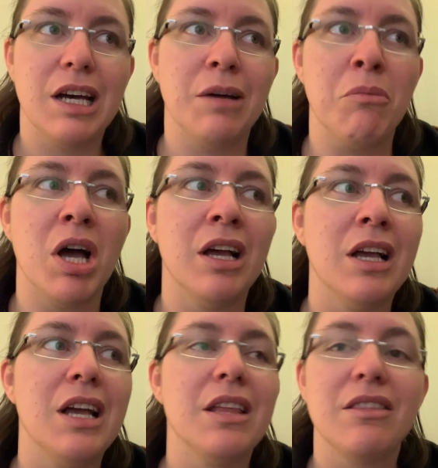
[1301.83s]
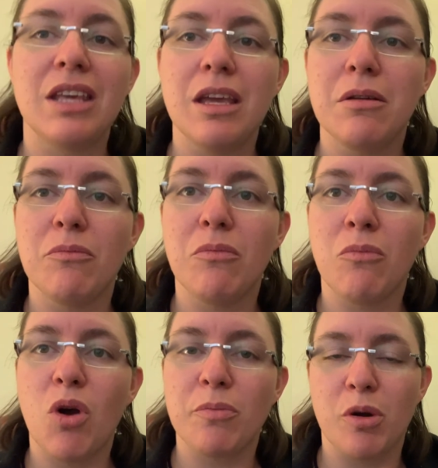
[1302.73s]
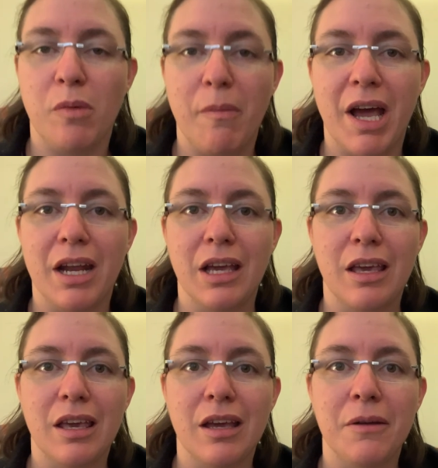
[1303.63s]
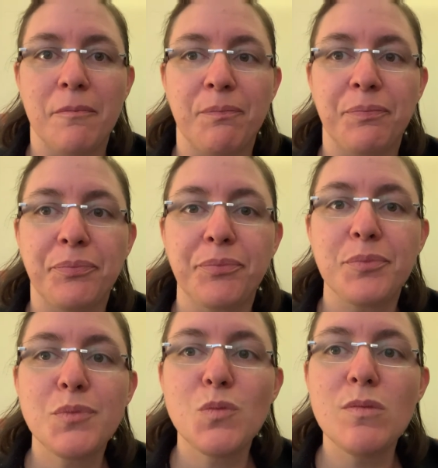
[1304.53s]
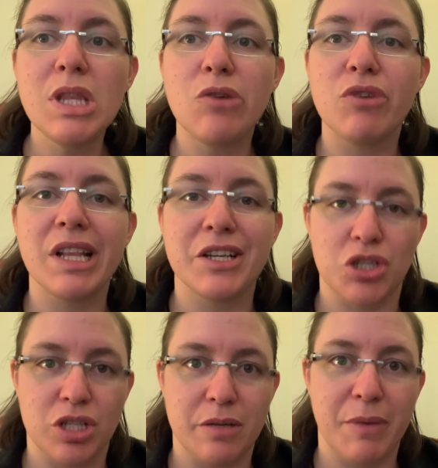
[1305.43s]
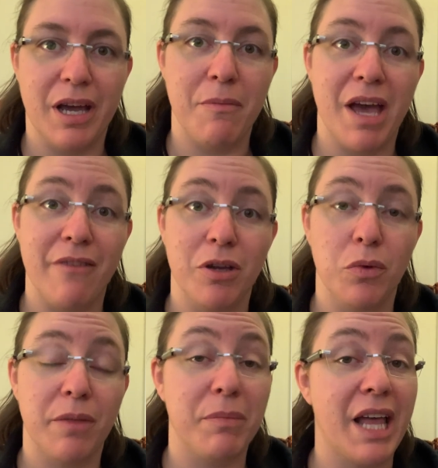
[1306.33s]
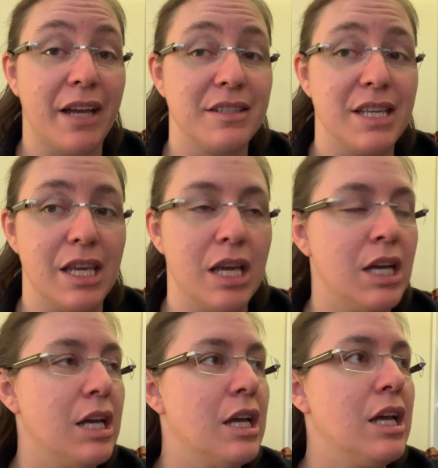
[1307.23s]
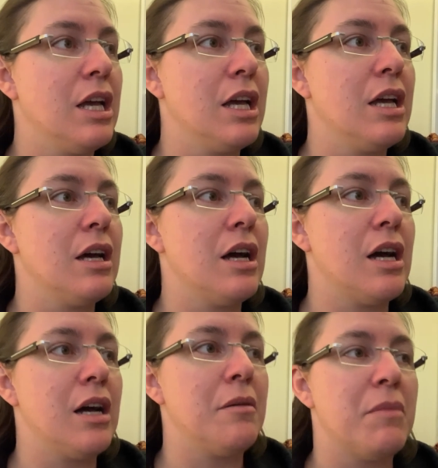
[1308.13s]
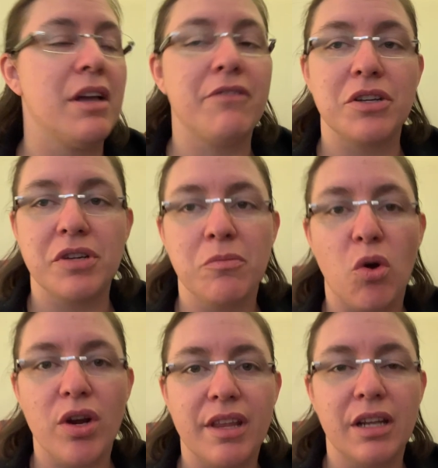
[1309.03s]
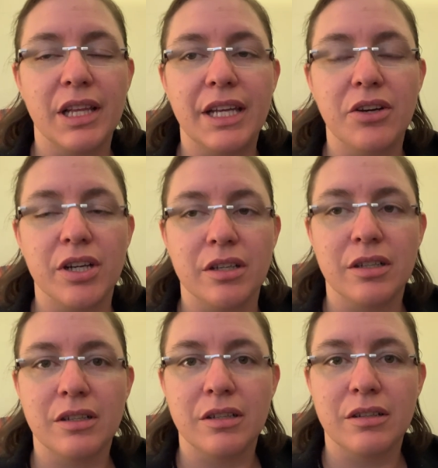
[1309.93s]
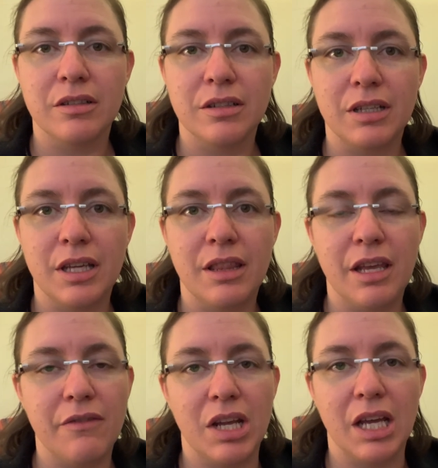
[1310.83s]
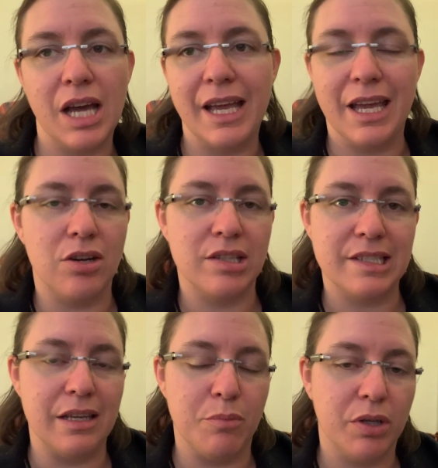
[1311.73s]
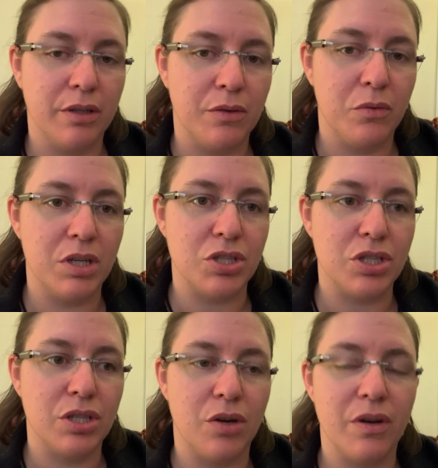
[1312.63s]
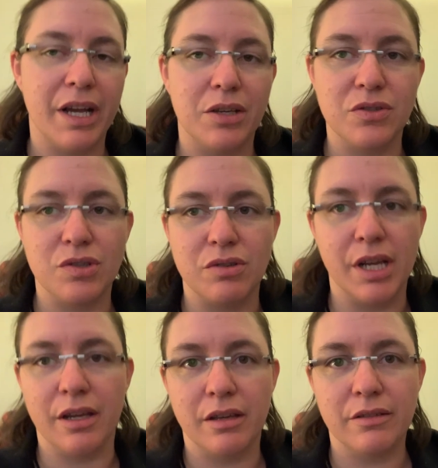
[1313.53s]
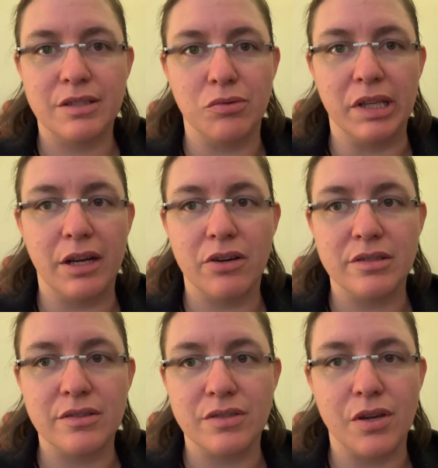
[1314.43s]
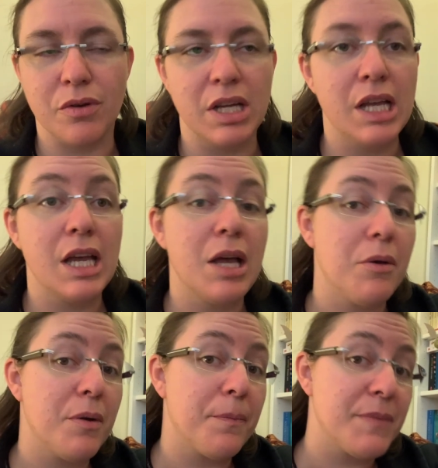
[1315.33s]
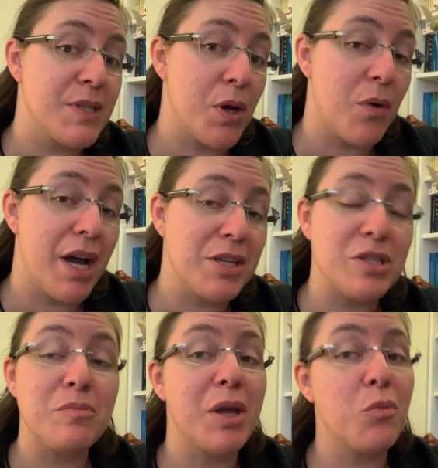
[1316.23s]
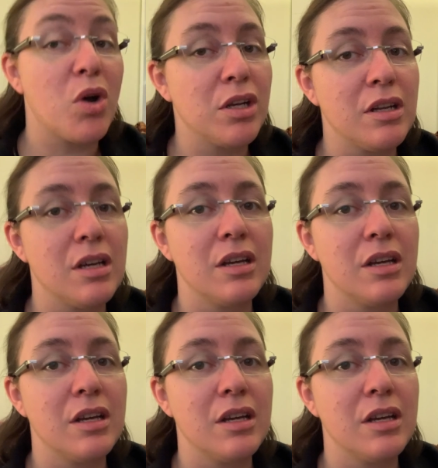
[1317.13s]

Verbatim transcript: um, the more problematic relationship I'm having with black tea. Um, if I drink more than a liter in the evening, I cannot sleep, which, you know, I used to drink two liters or so. So I just made one